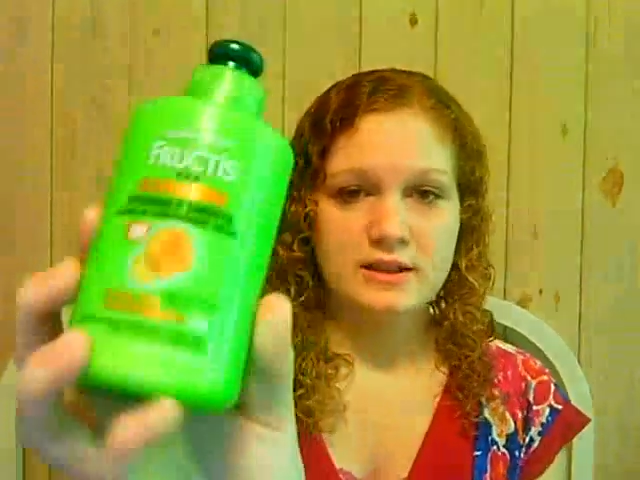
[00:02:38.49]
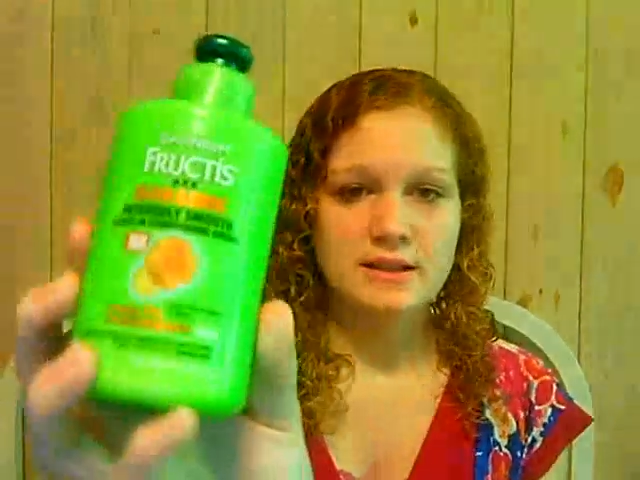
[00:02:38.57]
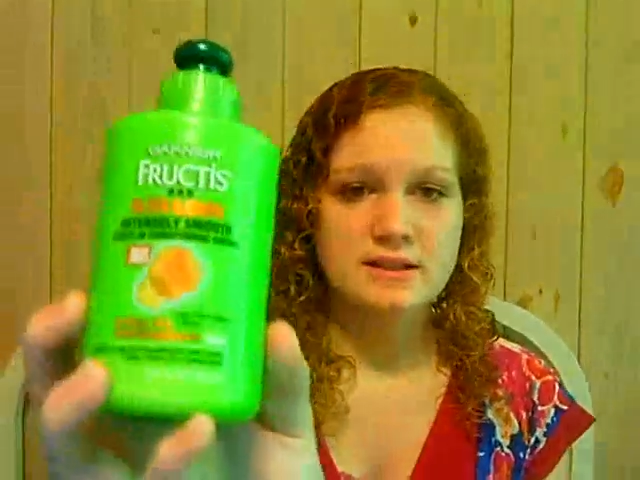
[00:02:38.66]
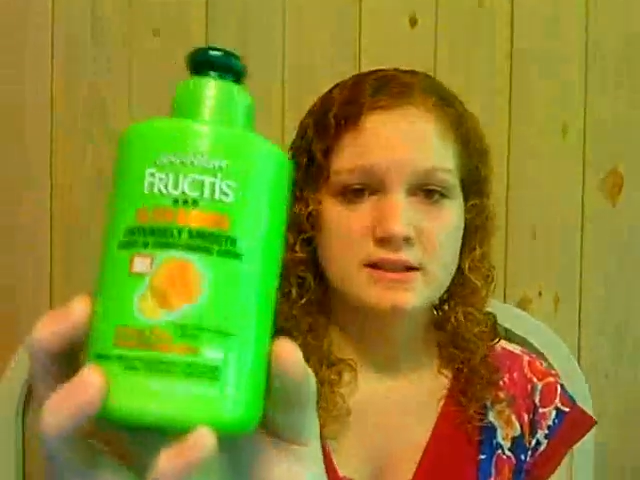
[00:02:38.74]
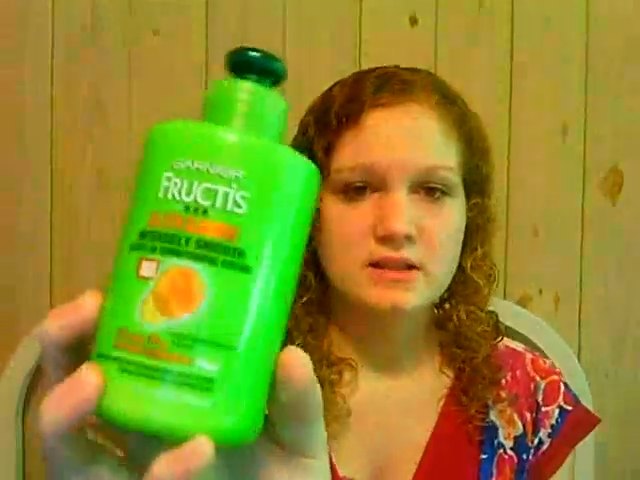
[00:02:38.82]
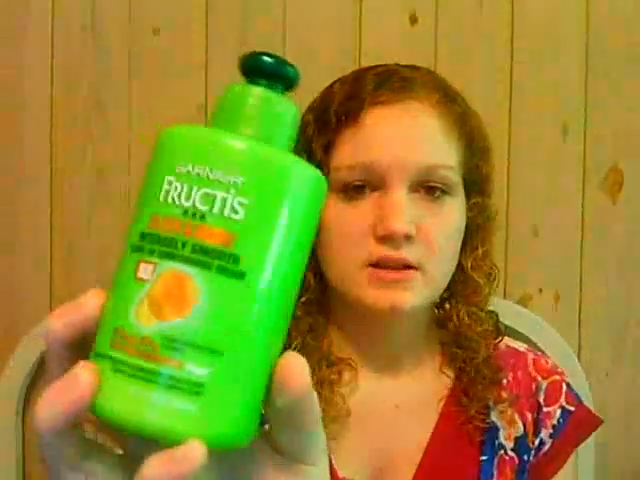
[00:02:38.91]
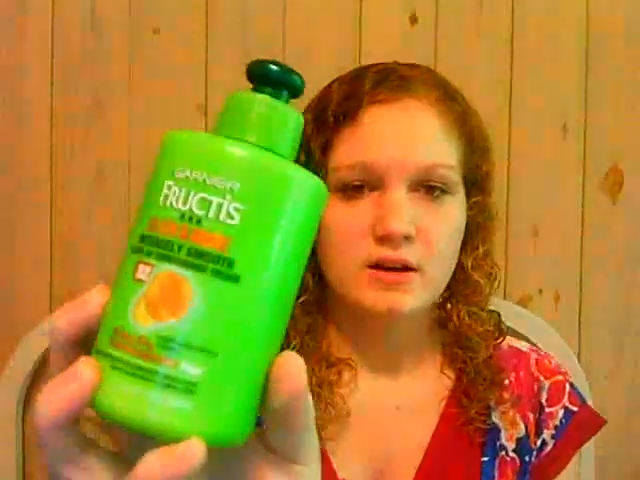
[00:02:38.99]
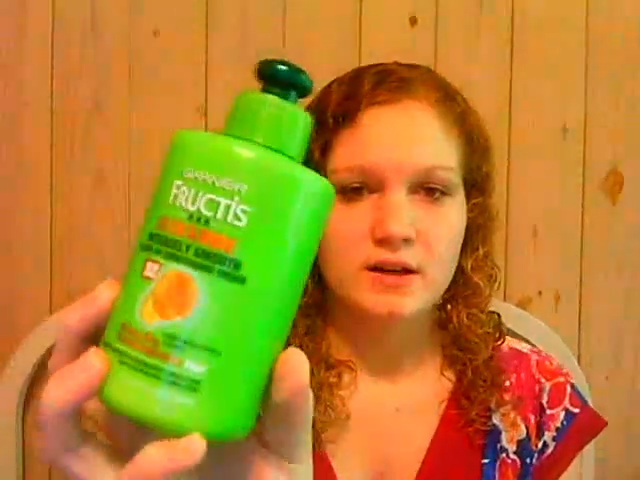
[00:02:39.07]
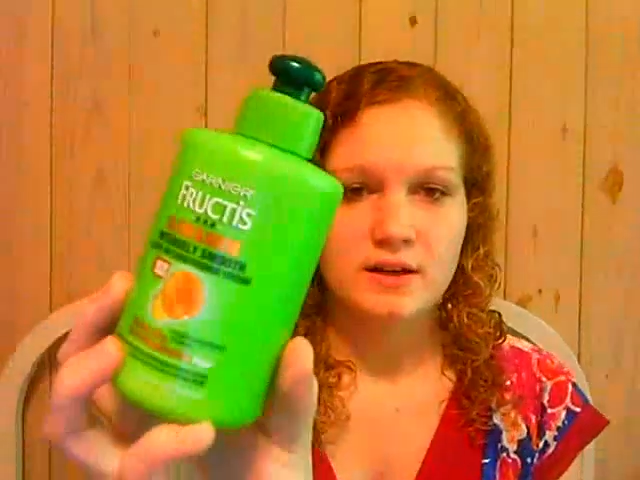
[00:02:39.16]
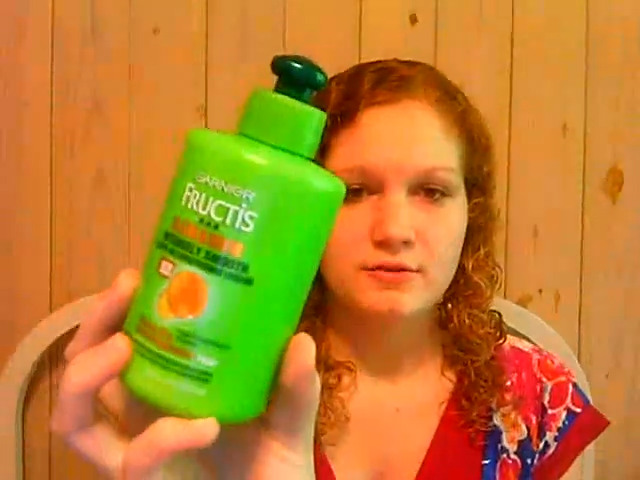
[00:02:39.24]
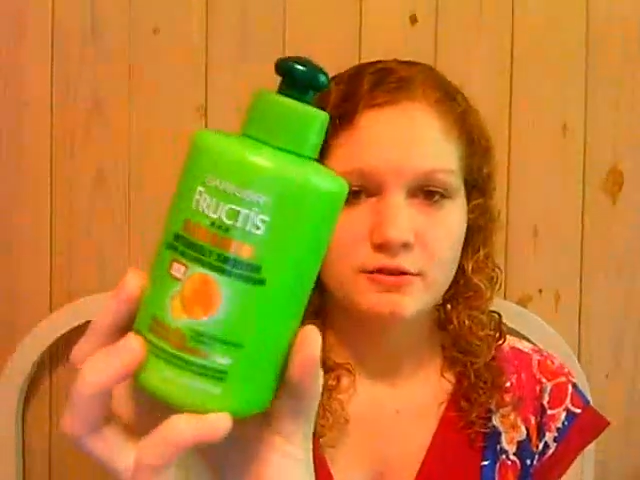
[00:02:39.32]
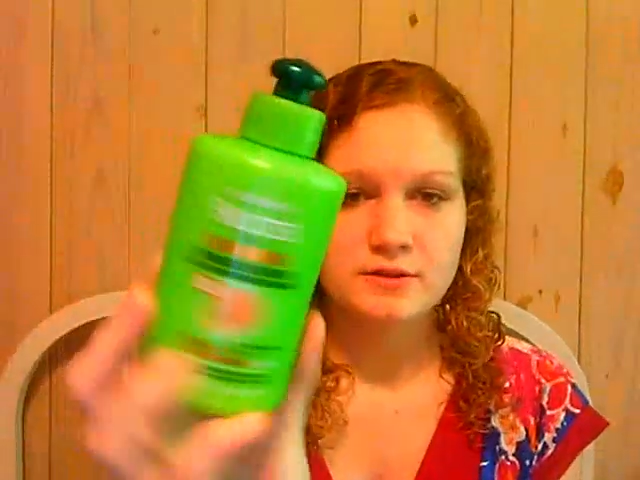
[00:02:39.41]
and this is the
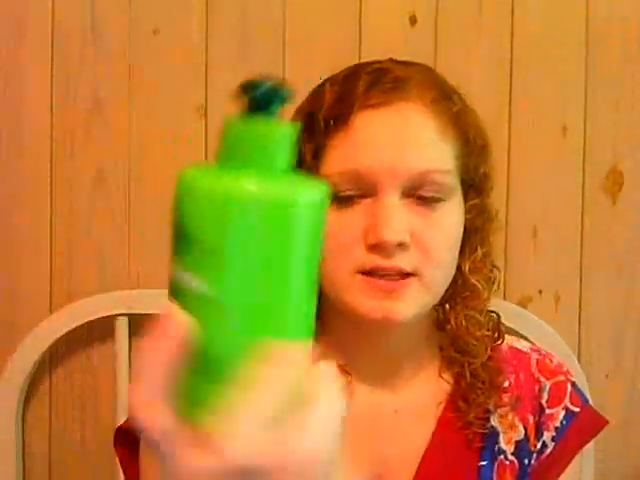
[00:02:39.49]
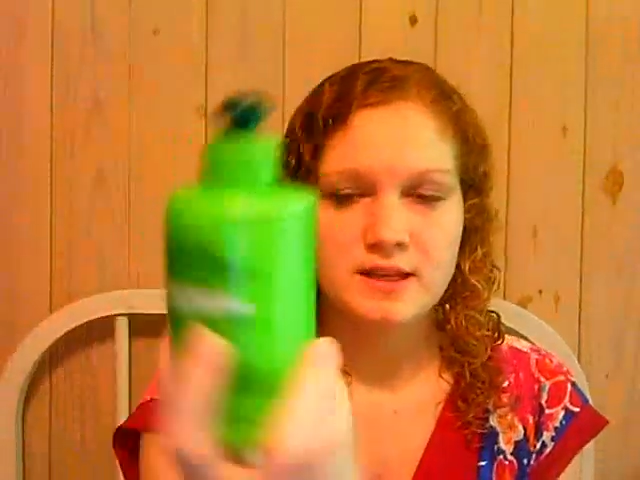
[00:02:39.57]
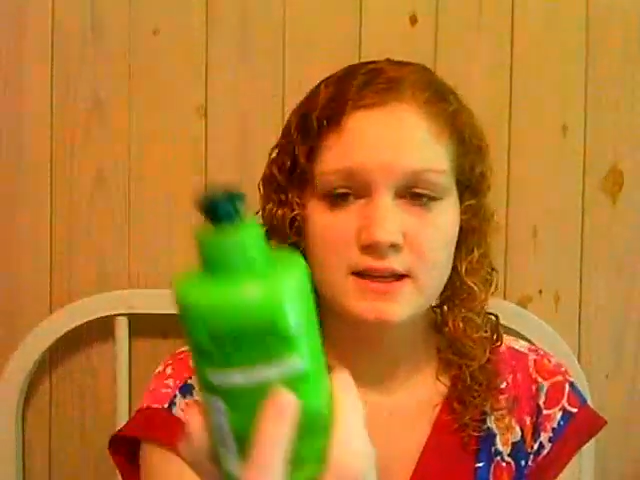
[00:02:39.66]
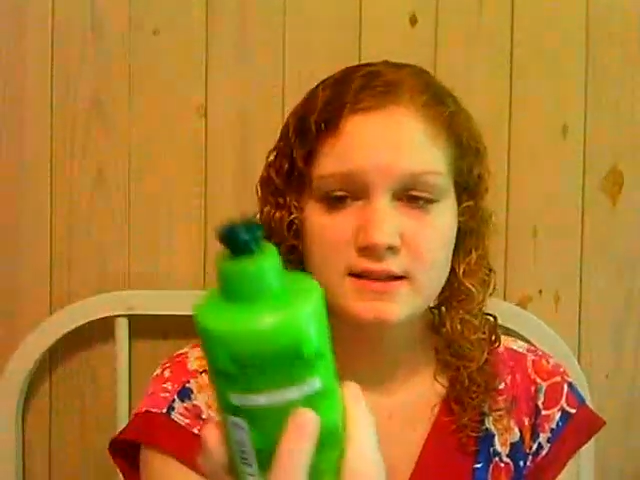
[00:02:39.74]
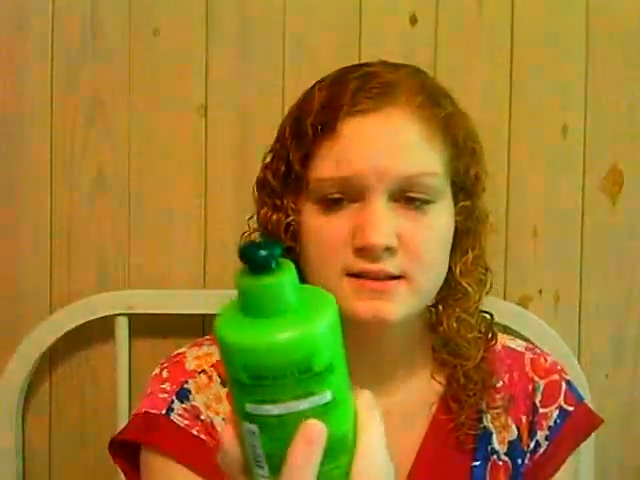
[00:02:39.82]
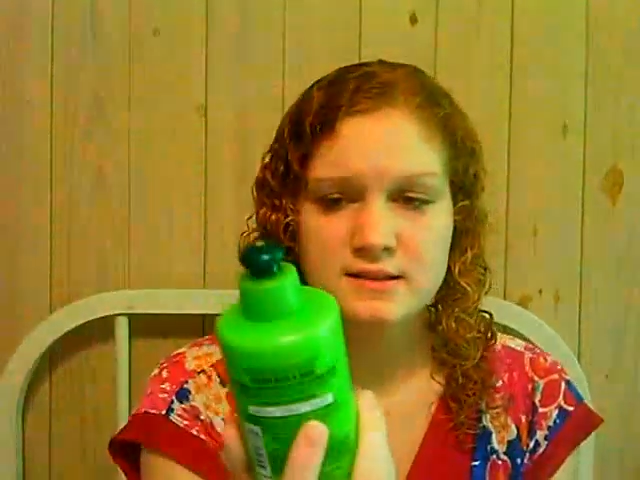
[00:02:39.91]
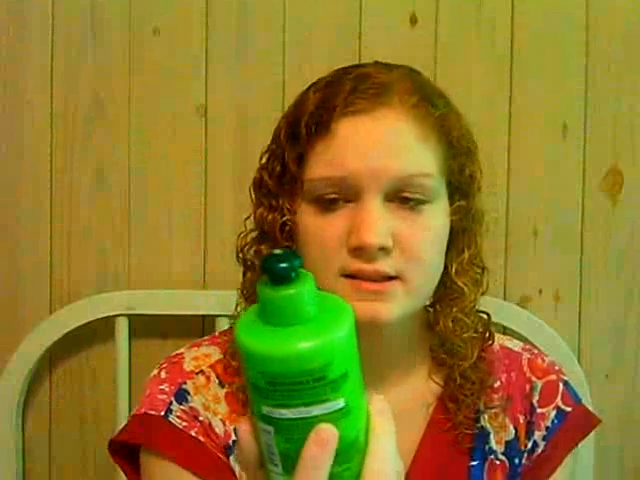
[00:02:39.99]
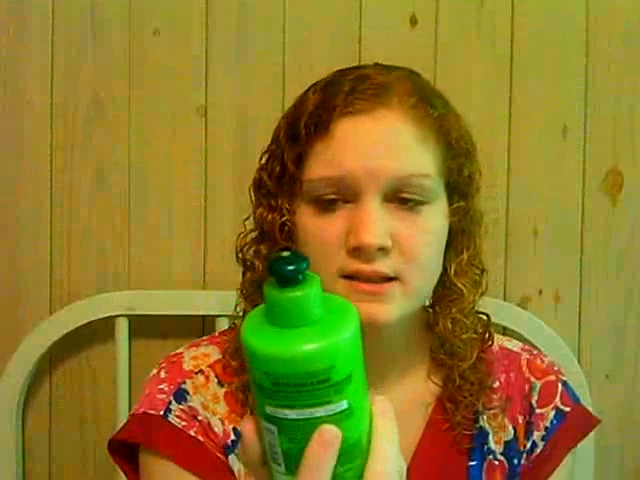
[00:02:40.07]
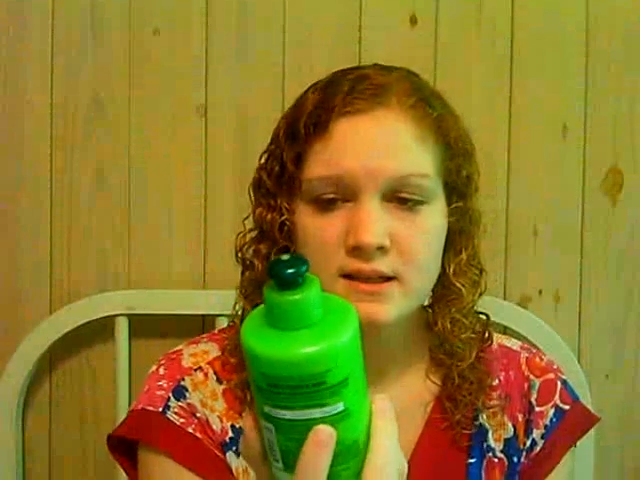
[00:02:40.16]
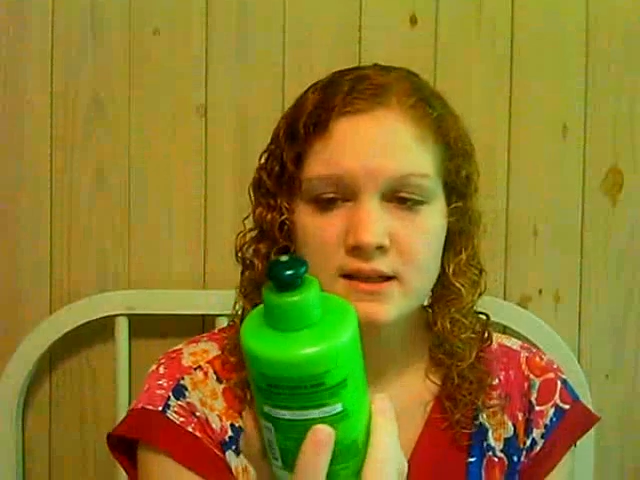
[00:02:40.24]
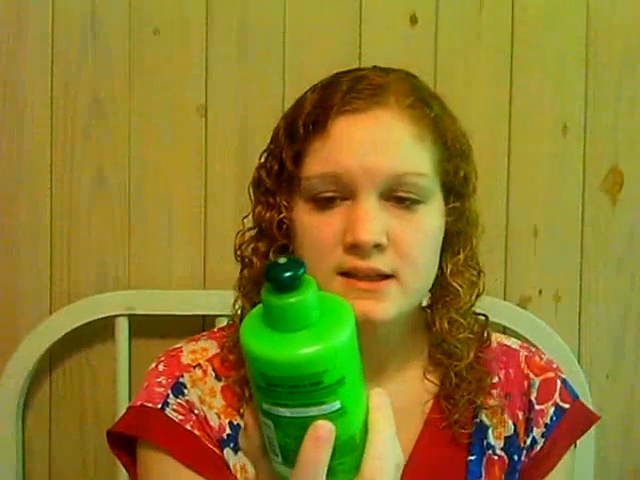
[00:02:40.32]
Garnier Fructis